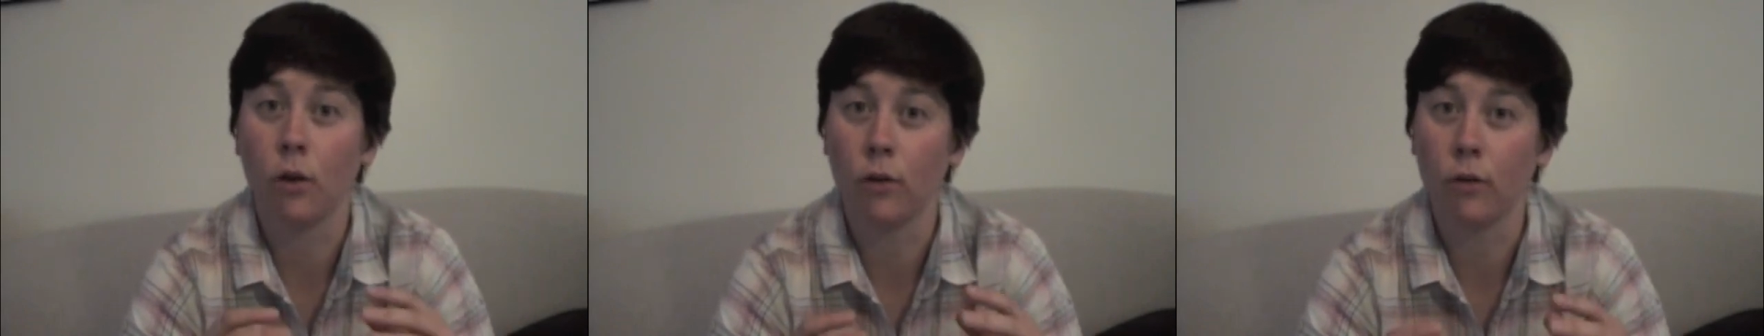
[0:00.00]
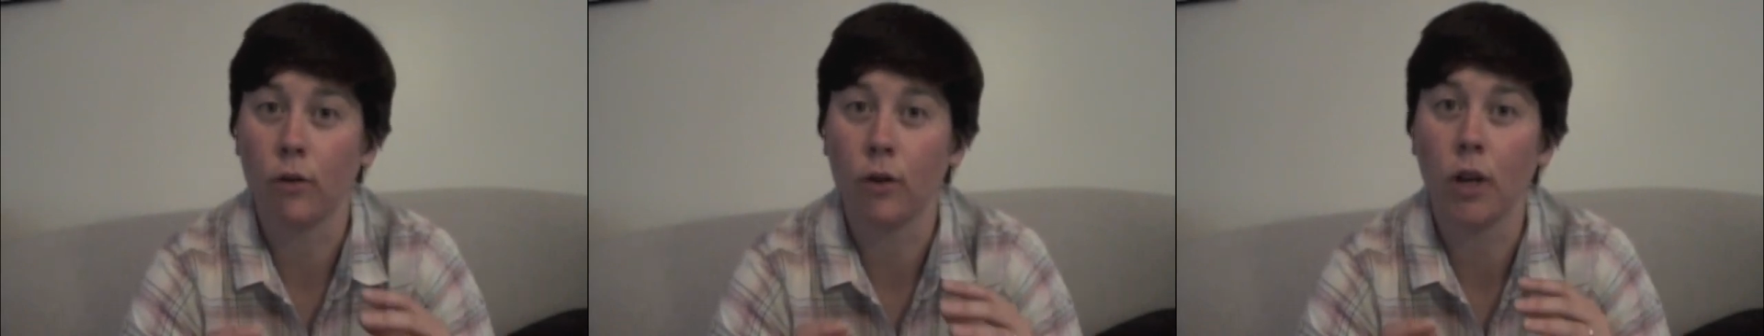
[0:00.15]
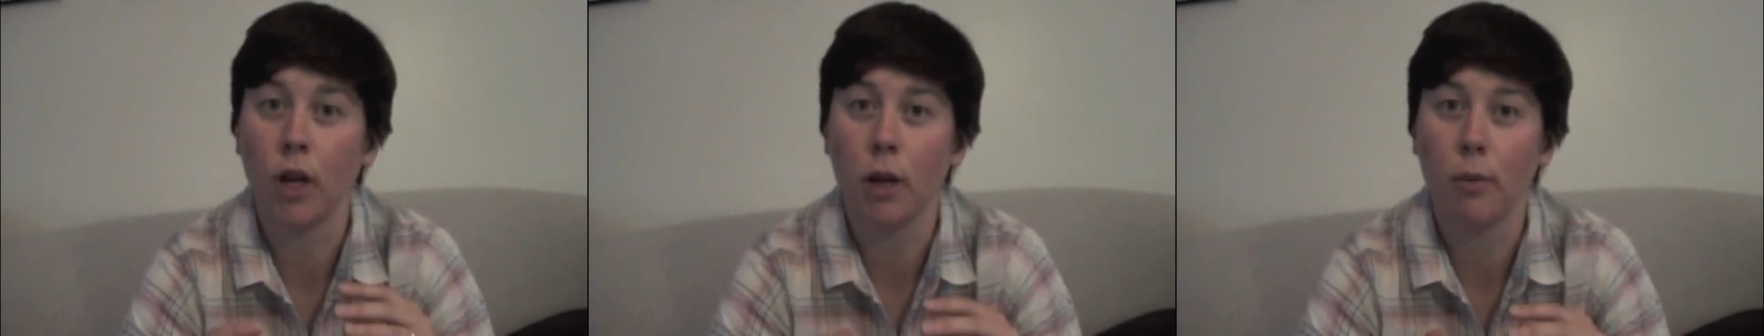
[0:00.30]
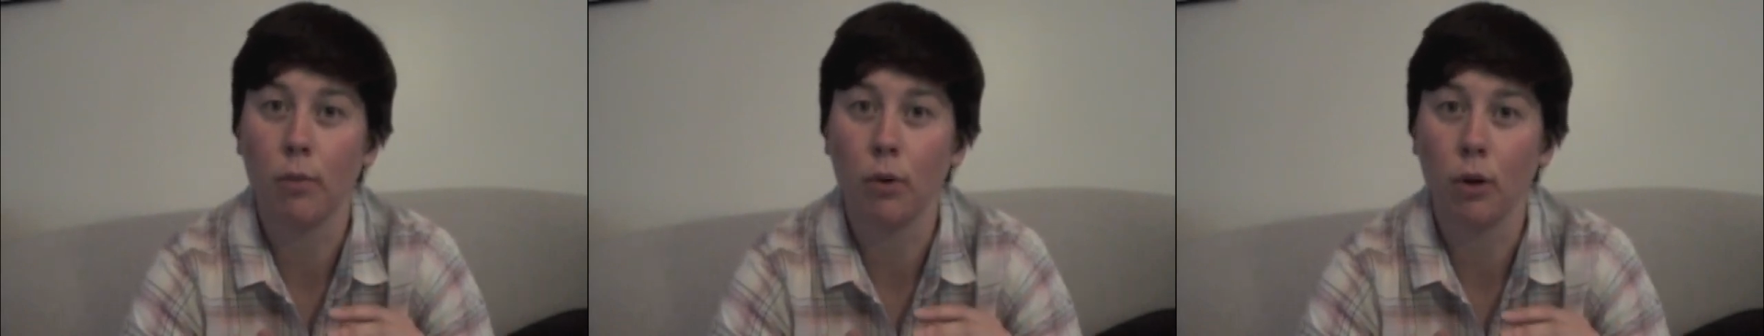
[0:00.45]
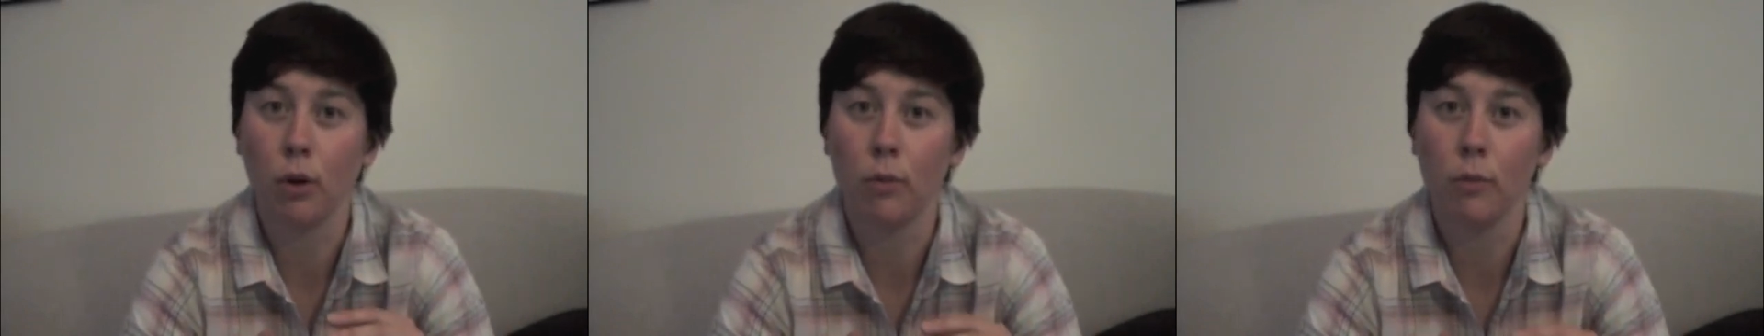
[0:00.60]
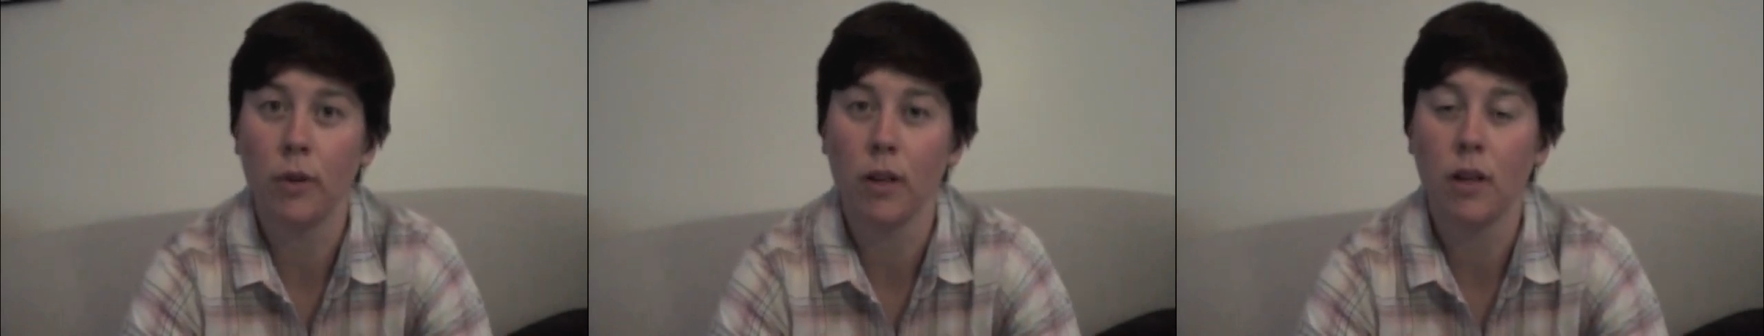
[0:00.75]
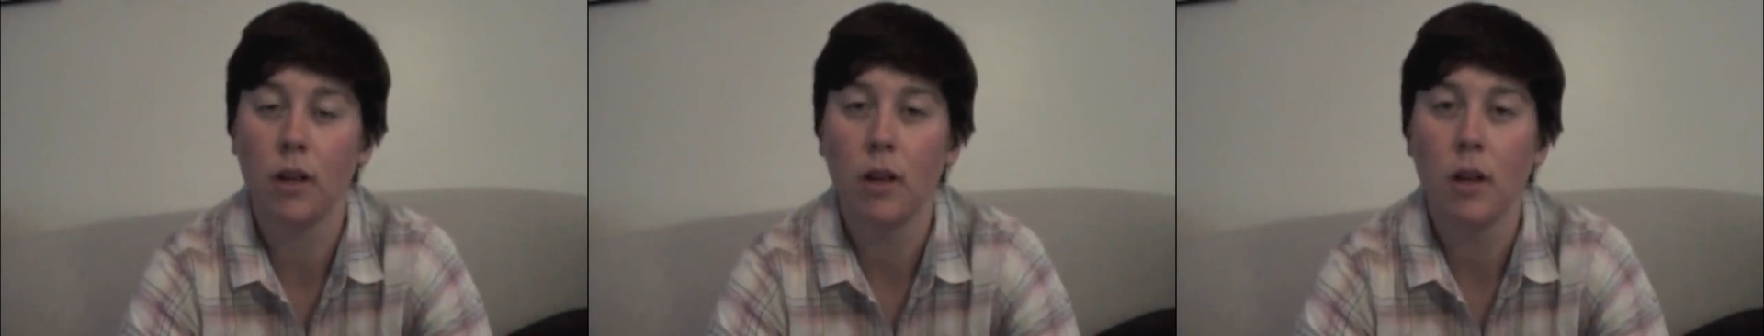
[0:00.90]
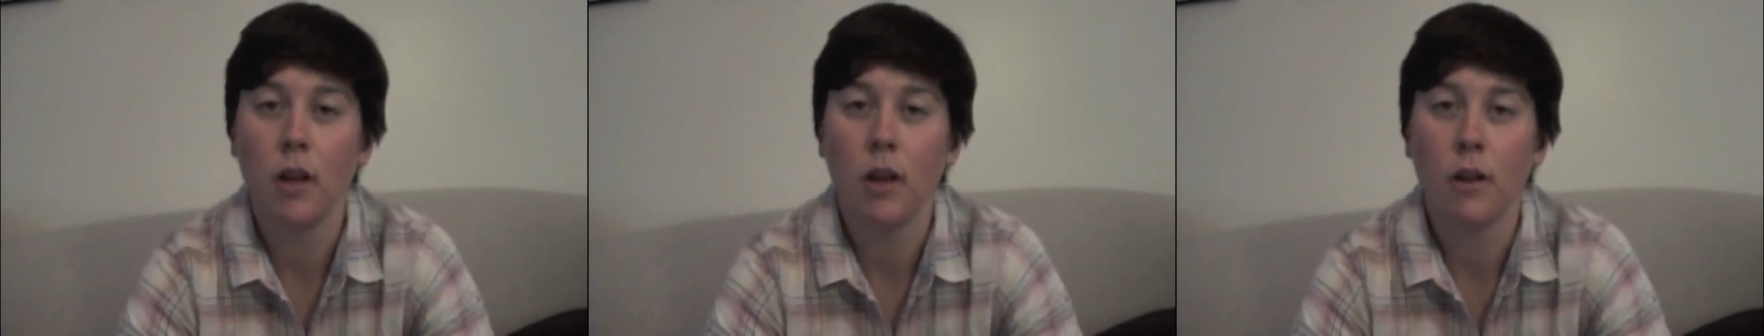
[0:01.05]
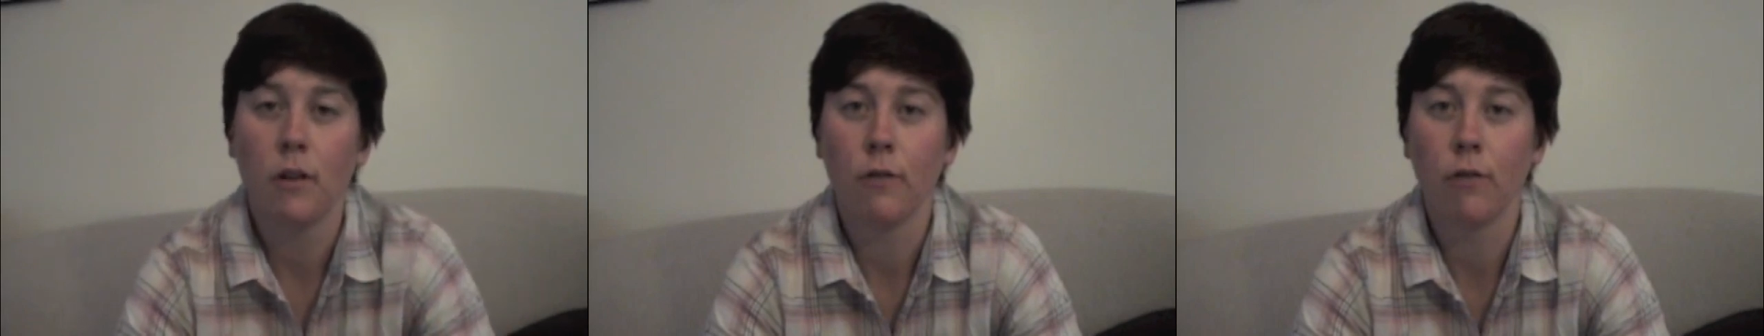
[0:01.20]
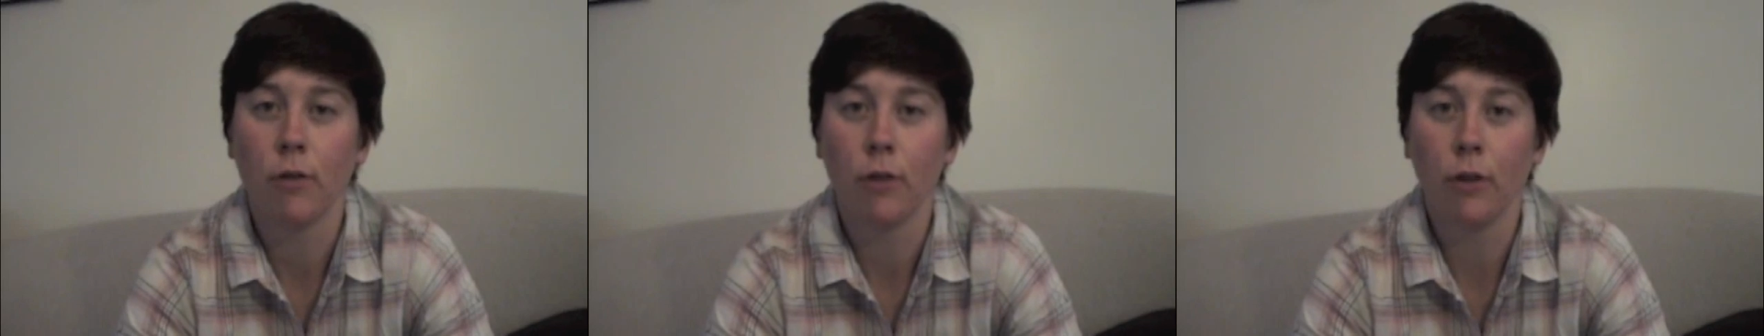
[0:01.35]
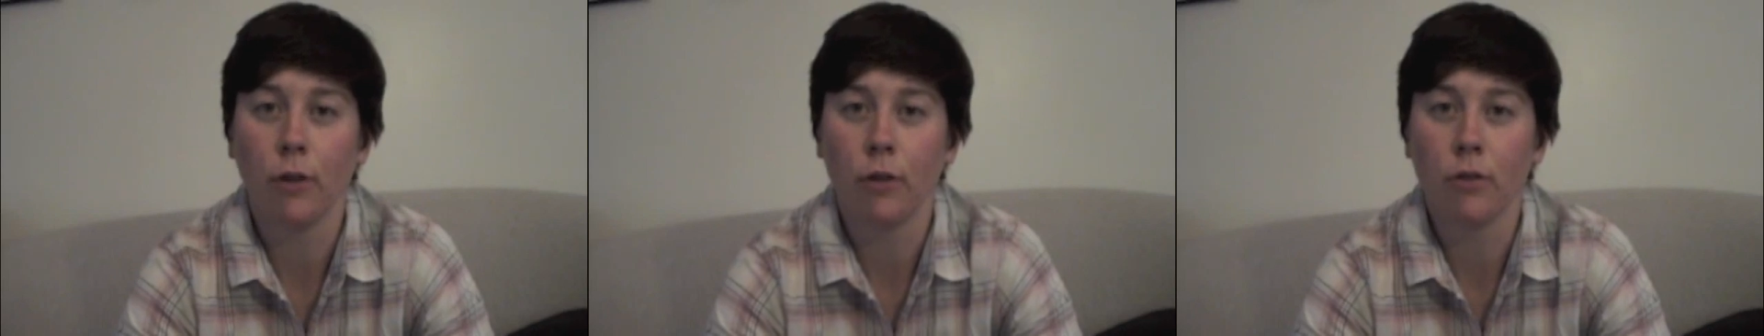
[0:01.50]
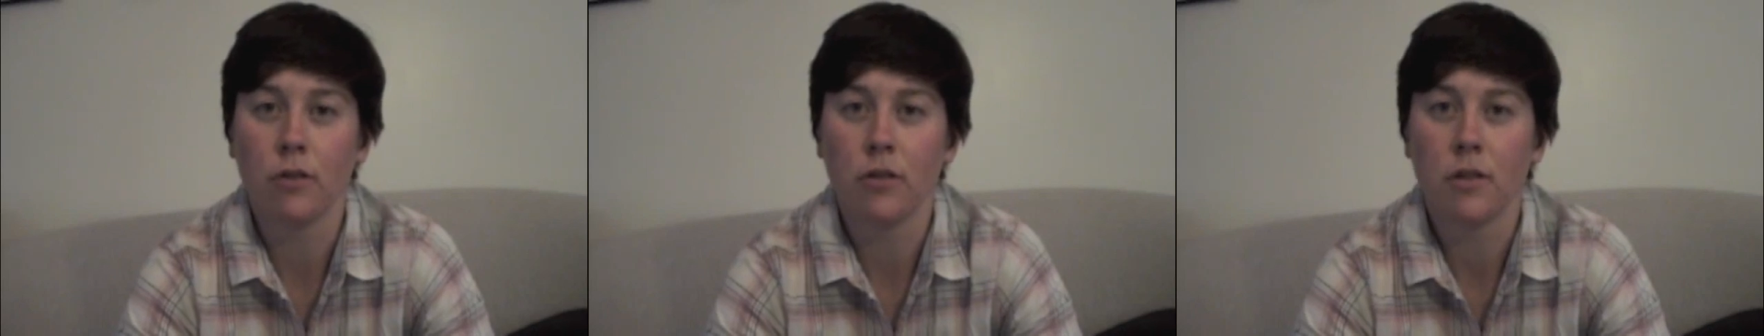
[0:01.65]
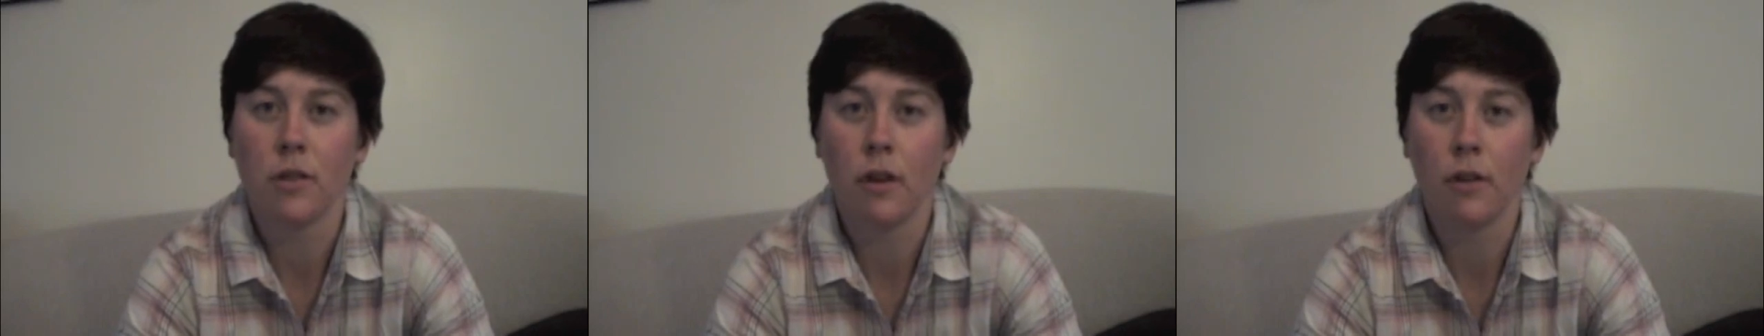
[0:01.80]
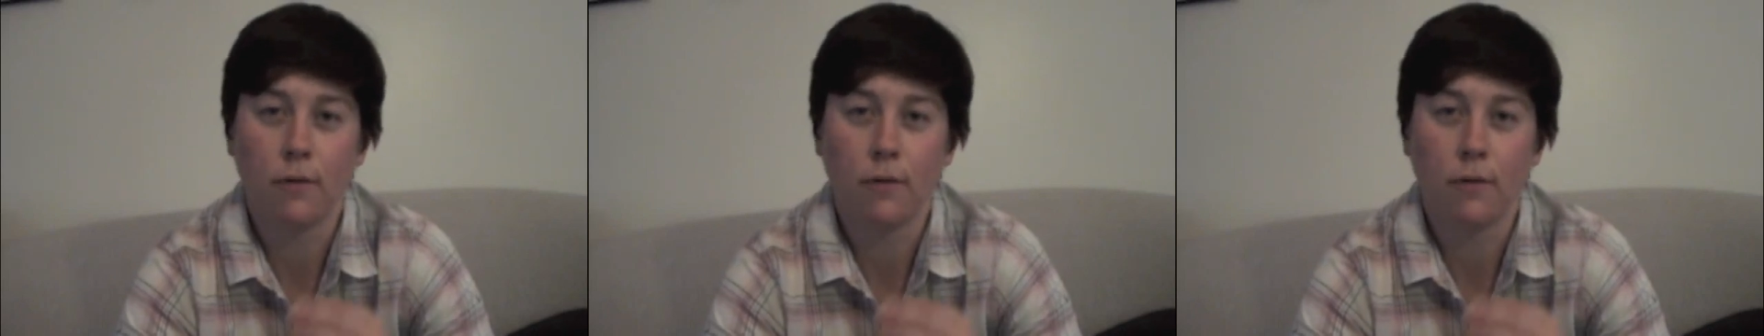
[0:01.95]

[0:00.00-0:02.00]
overnight permit for those.